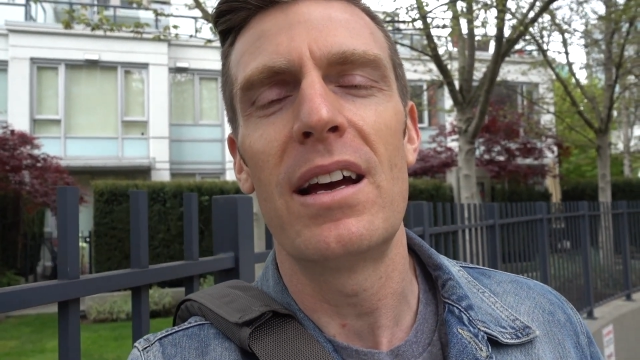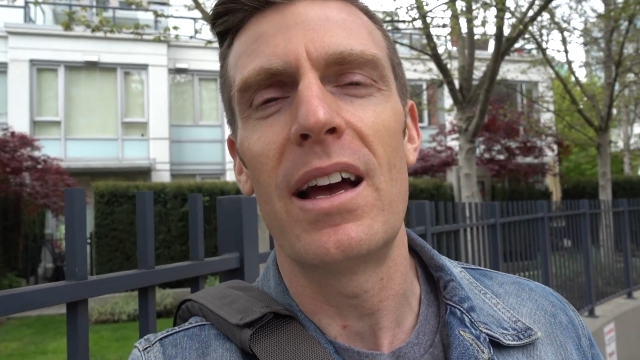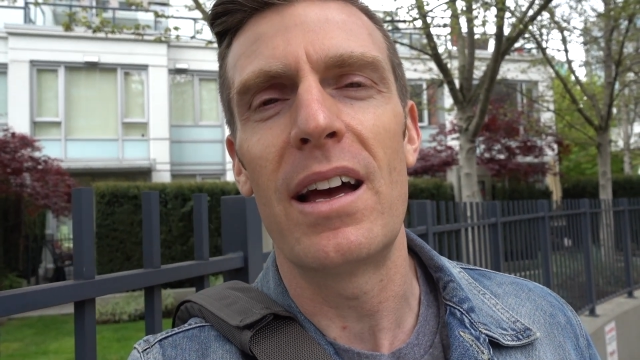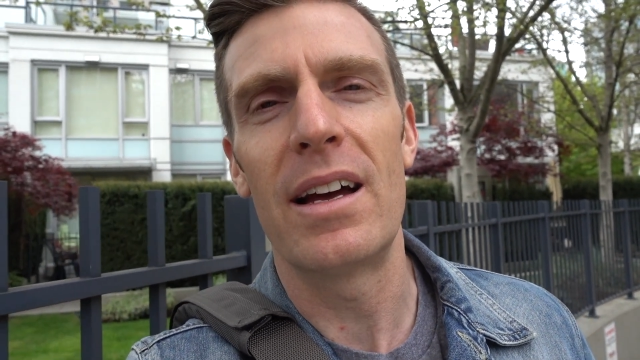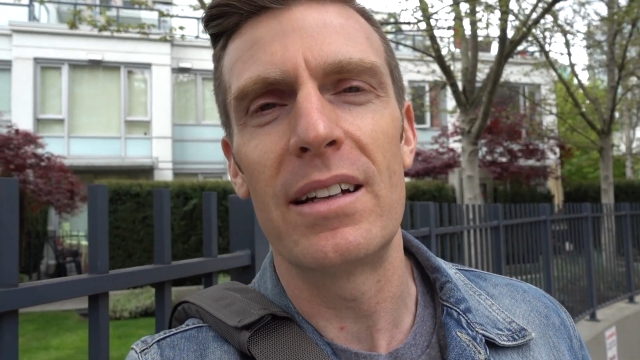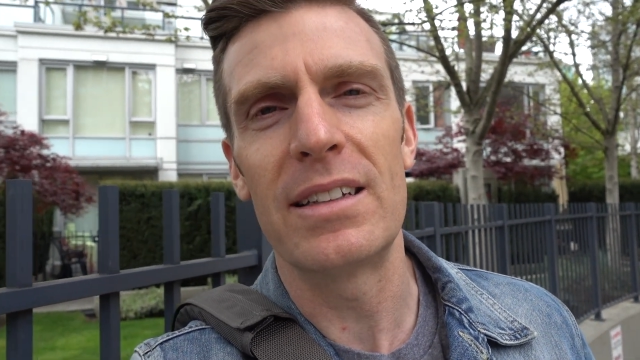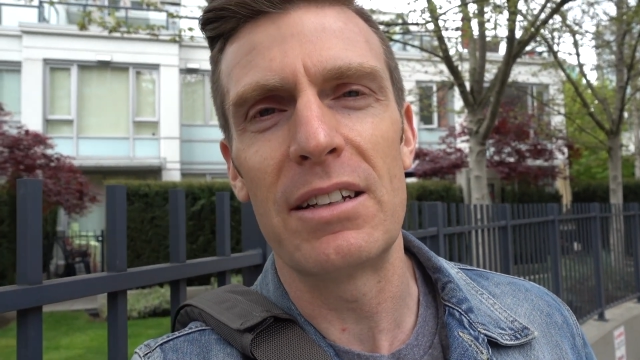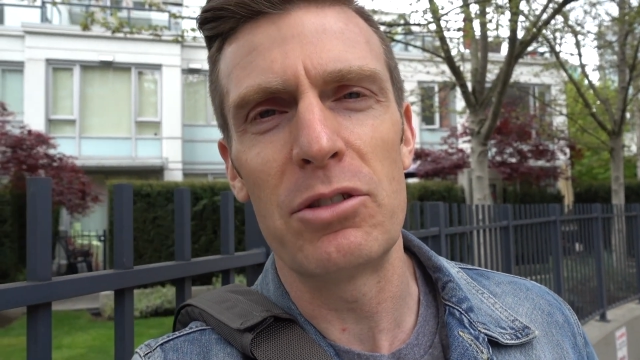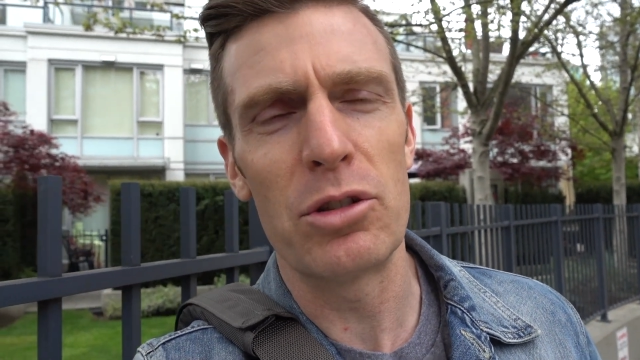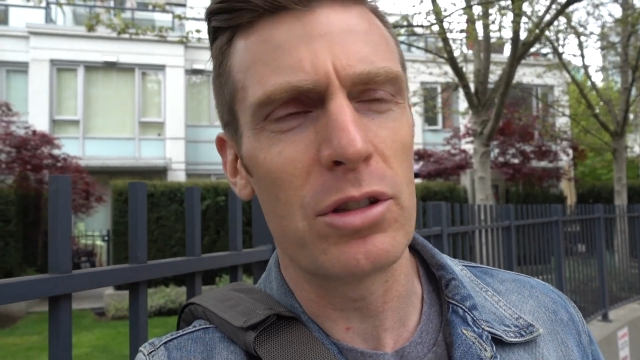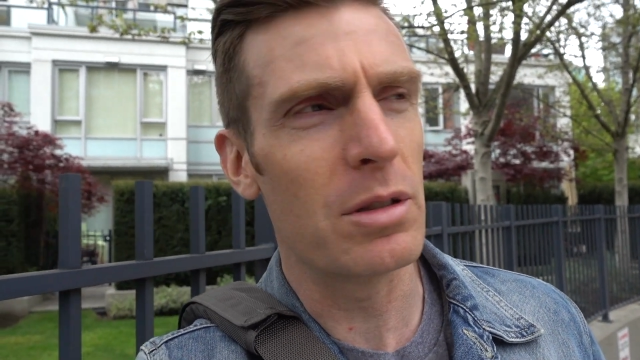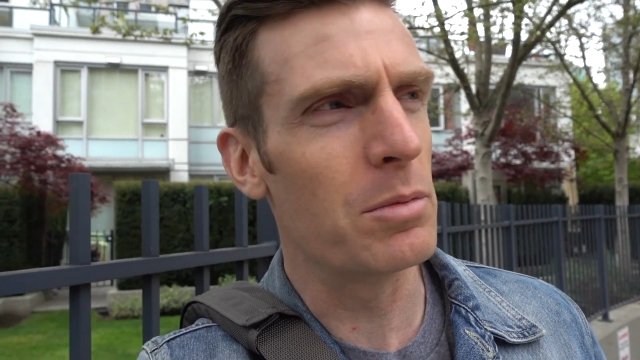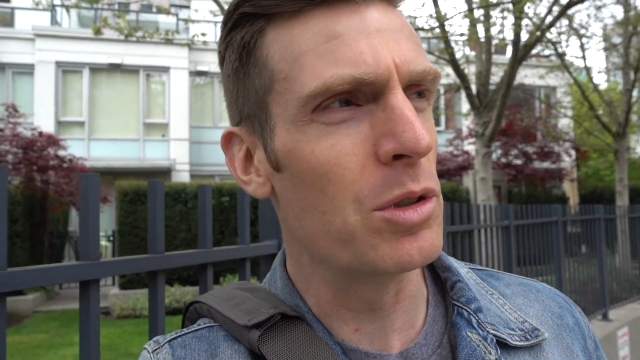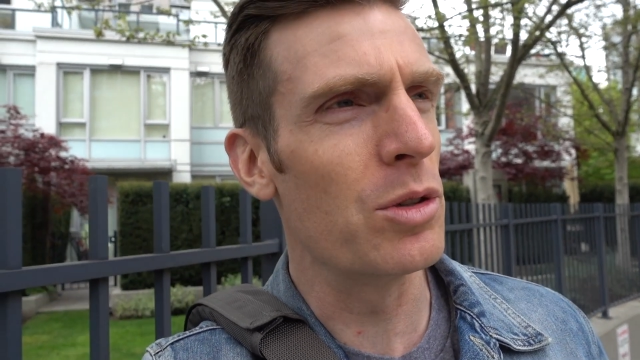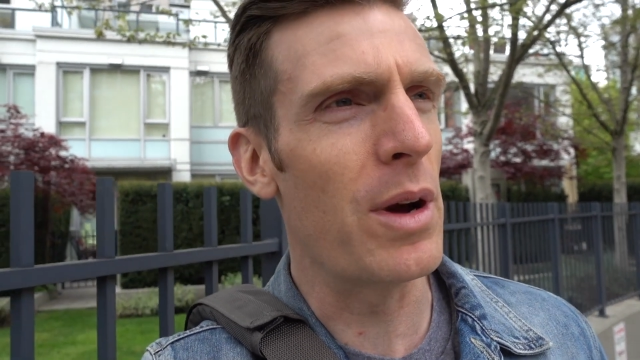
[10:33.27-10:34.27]
and gives you
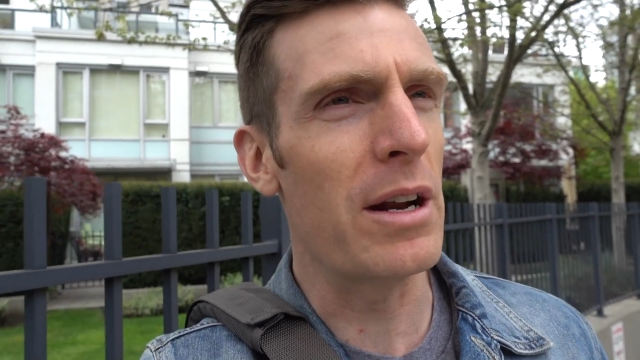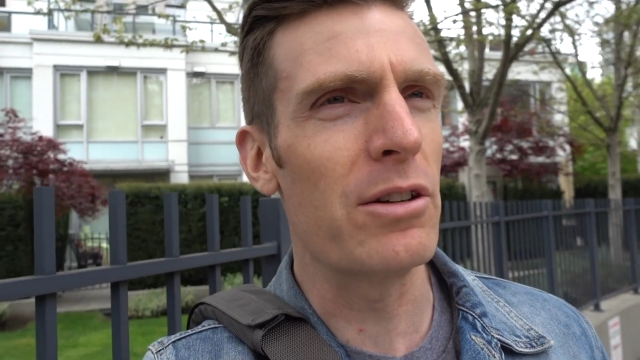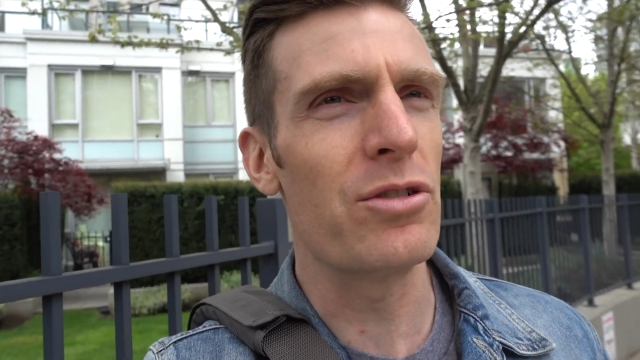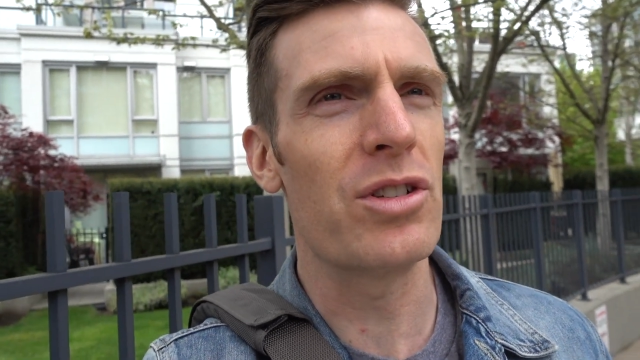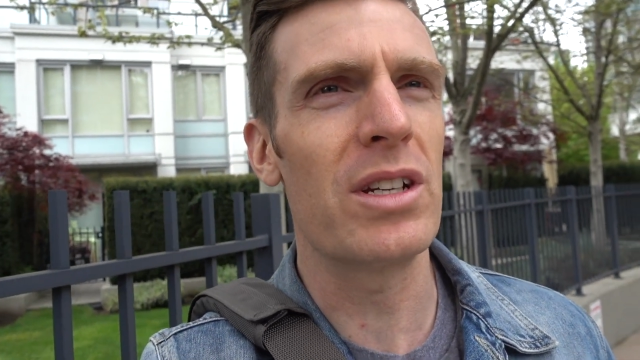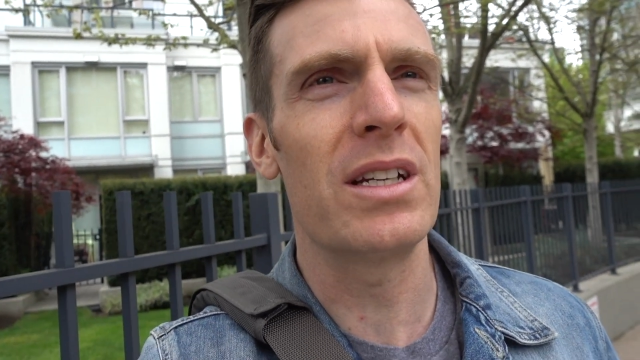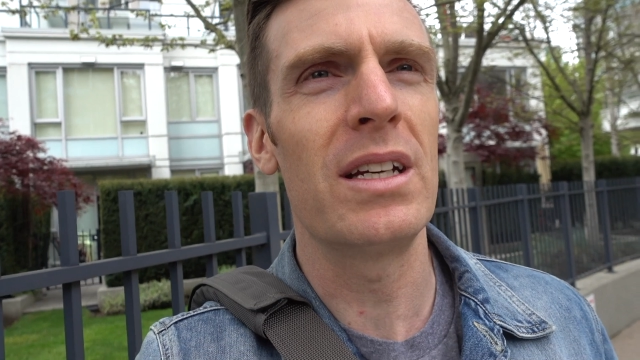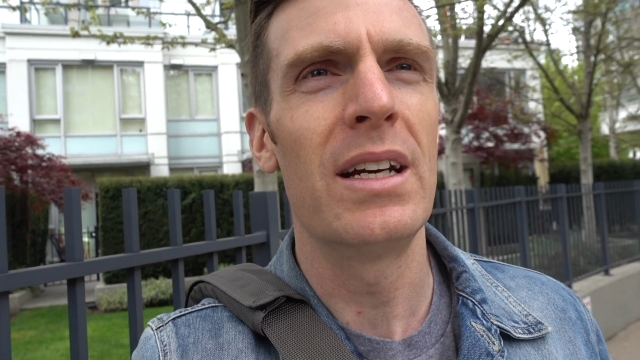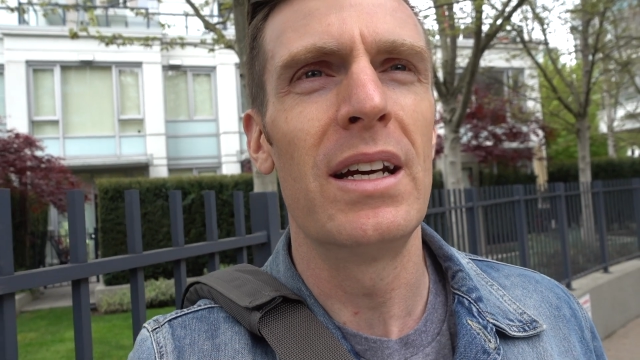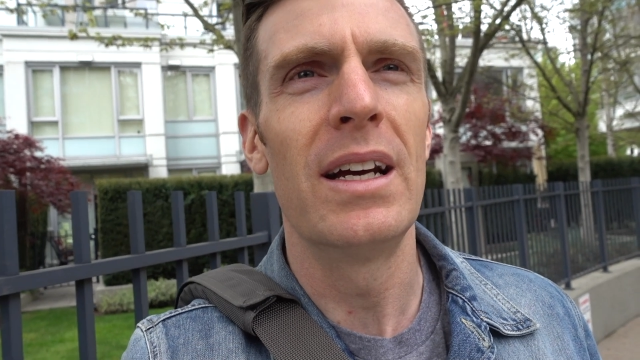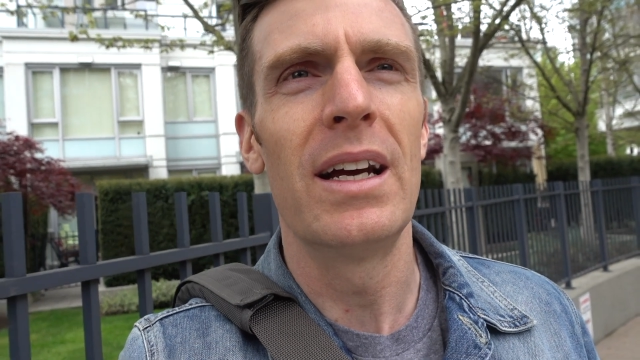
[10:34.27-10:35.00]
some new energy.